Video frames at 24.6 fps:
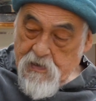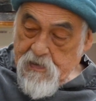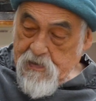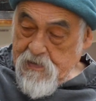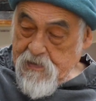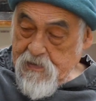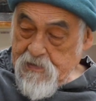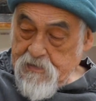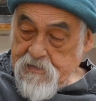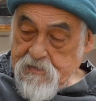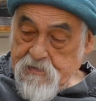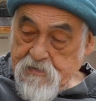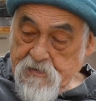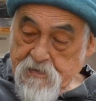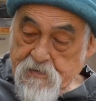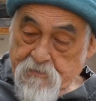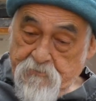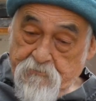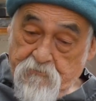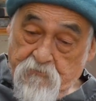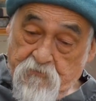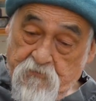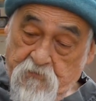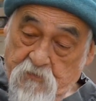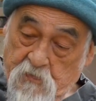and
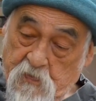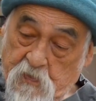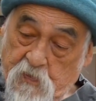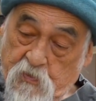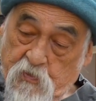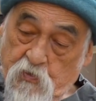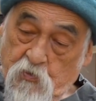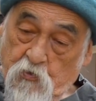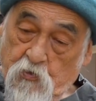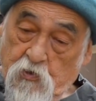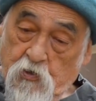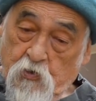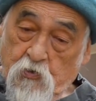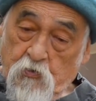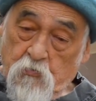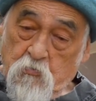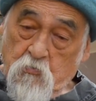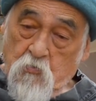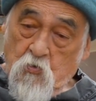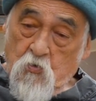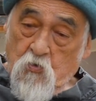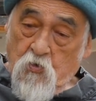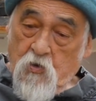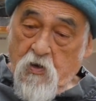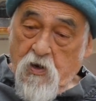not a lot
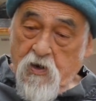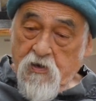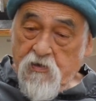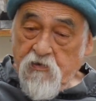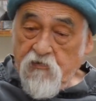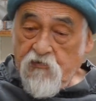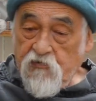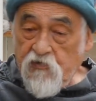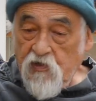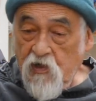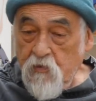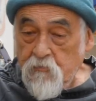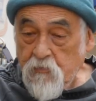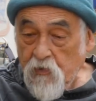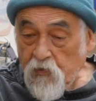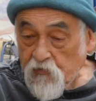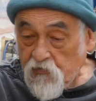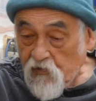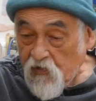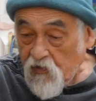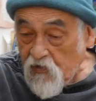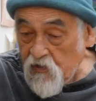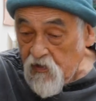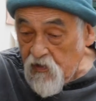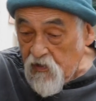more I can say
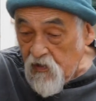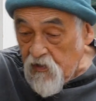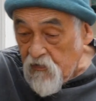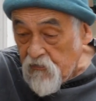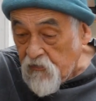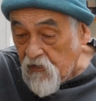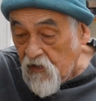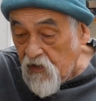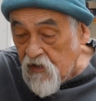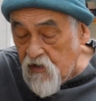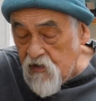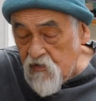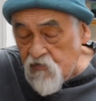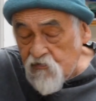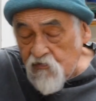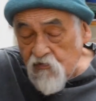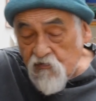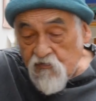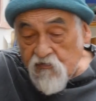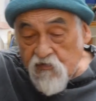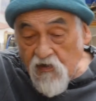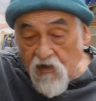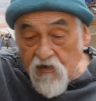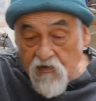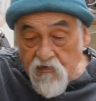about it. There is a
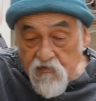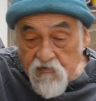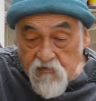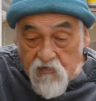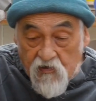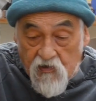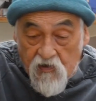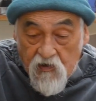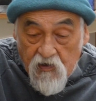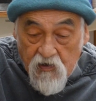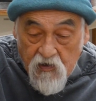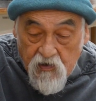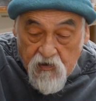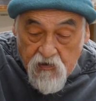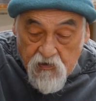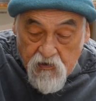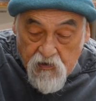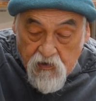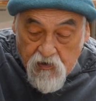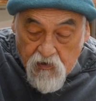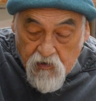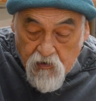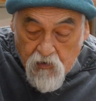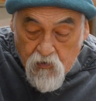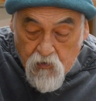date in
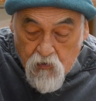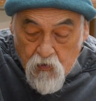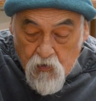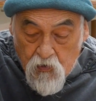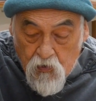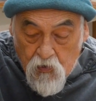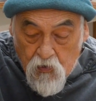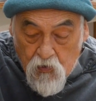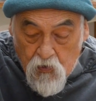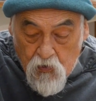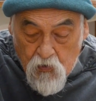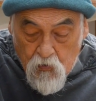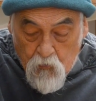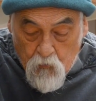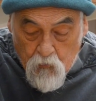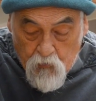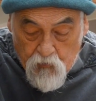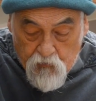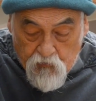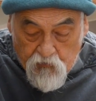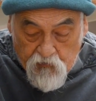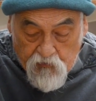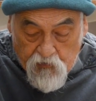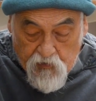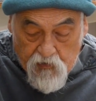here
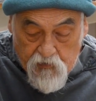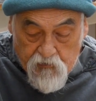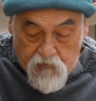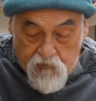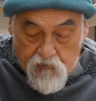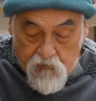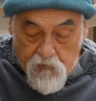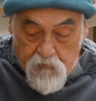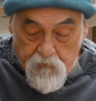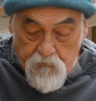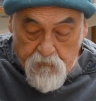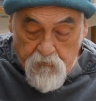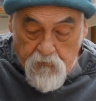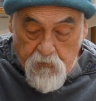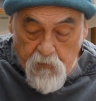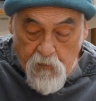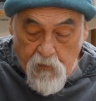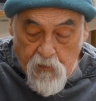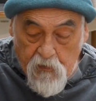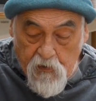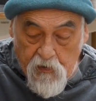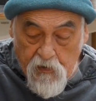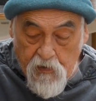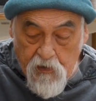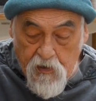which says
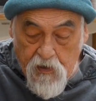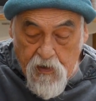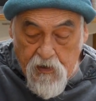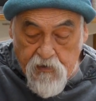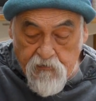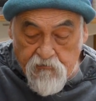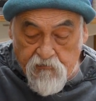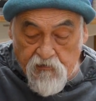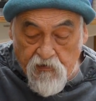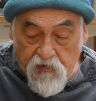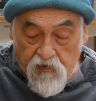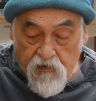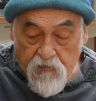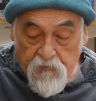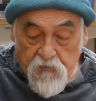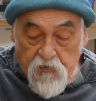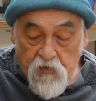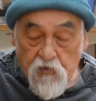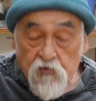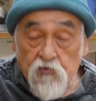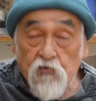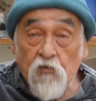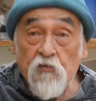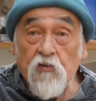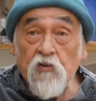80.
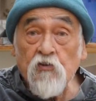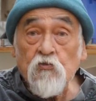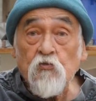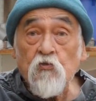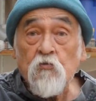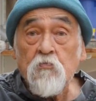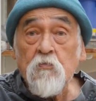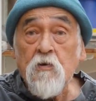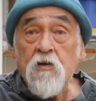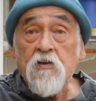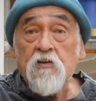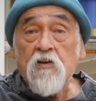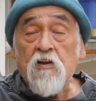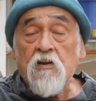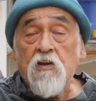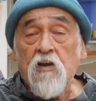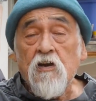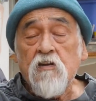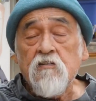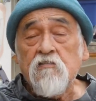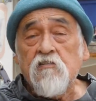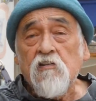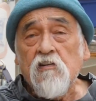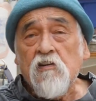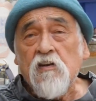So this was made in
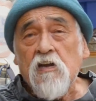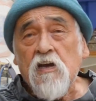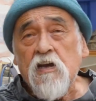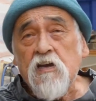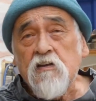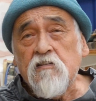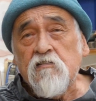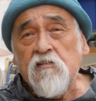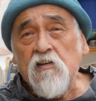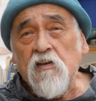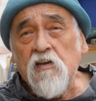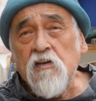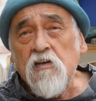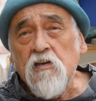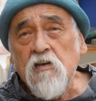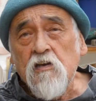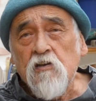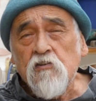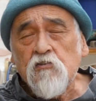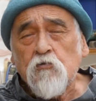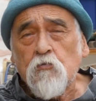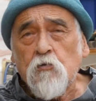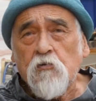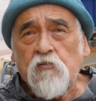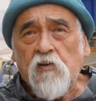1980.
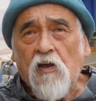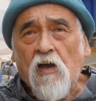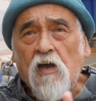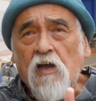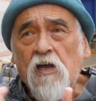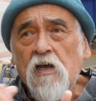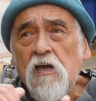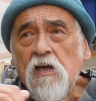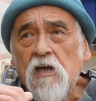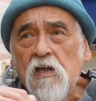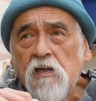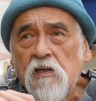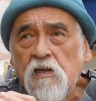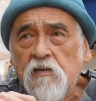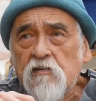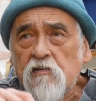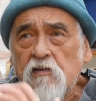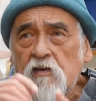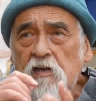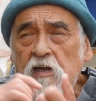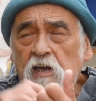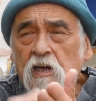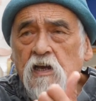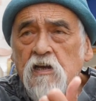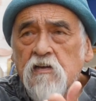So what's that?
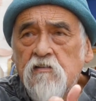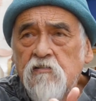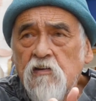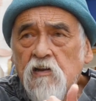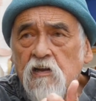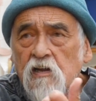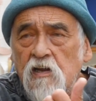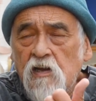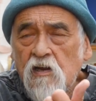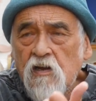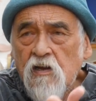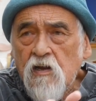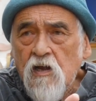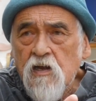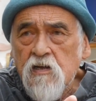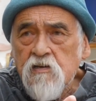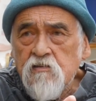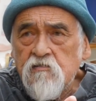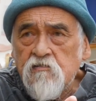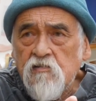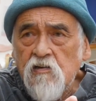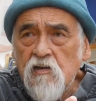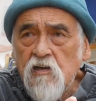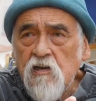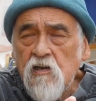1980,
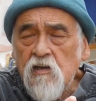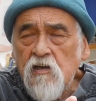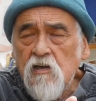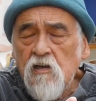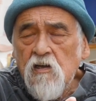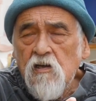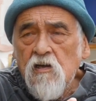90,